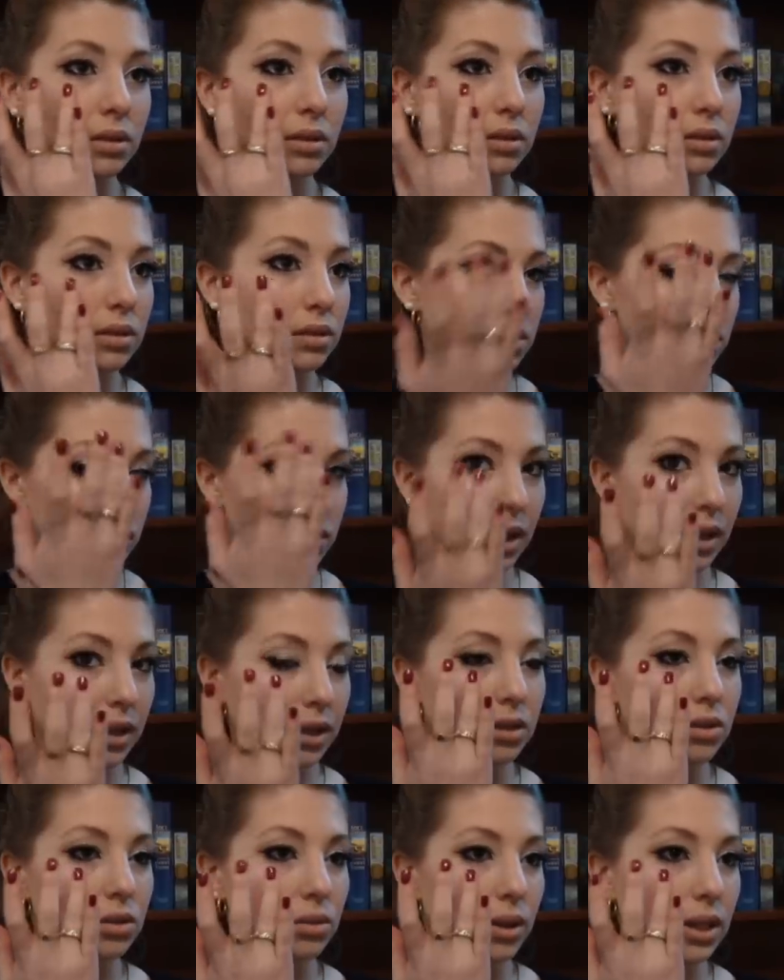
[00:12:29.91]
just
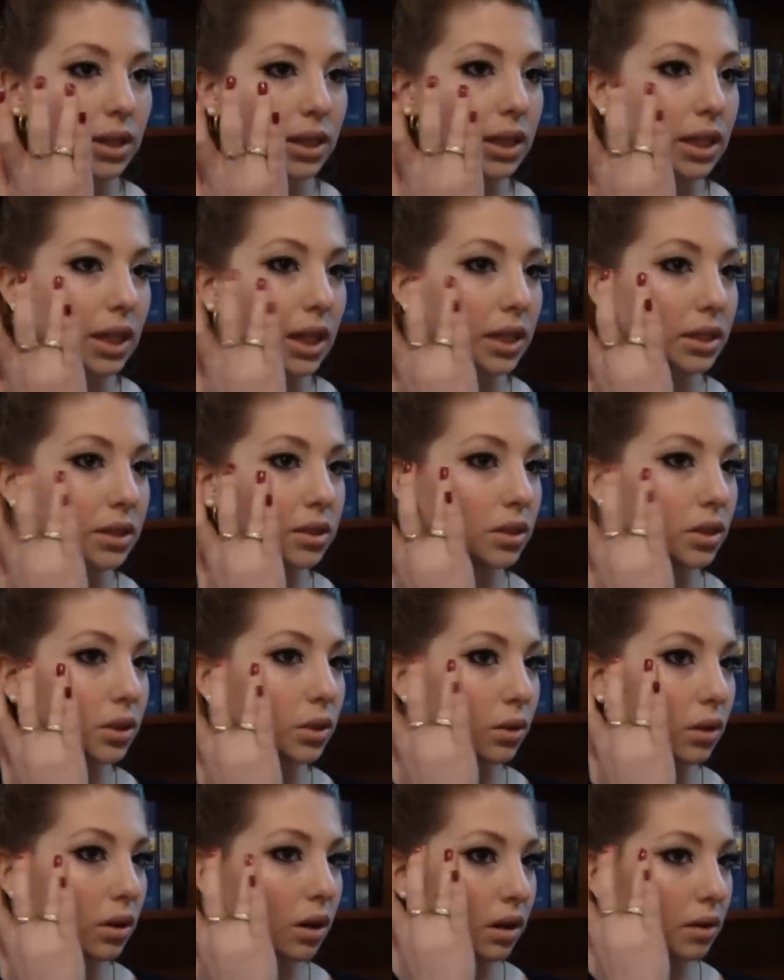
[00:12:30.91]
starting directly under
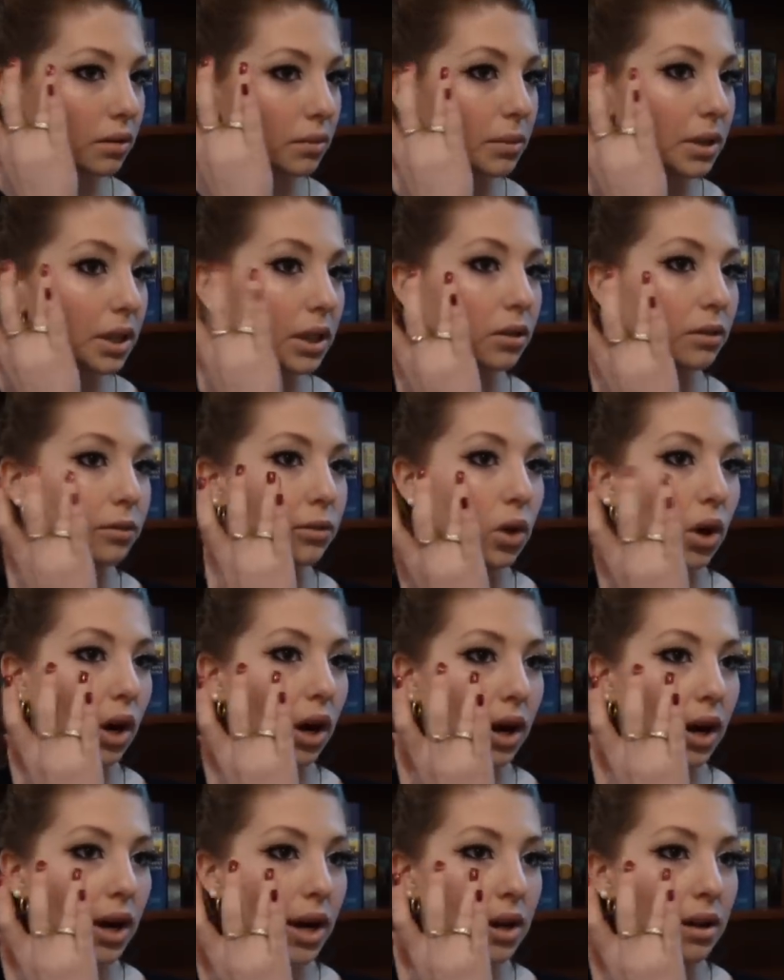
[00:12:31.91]
your middle of your
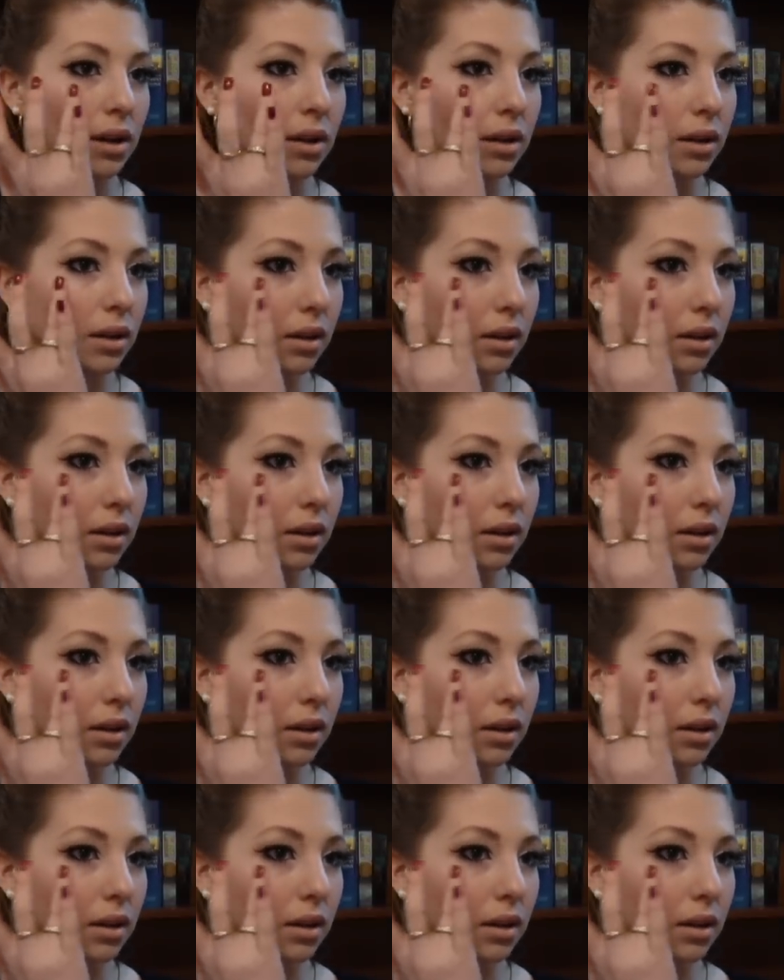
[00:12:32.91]
eye,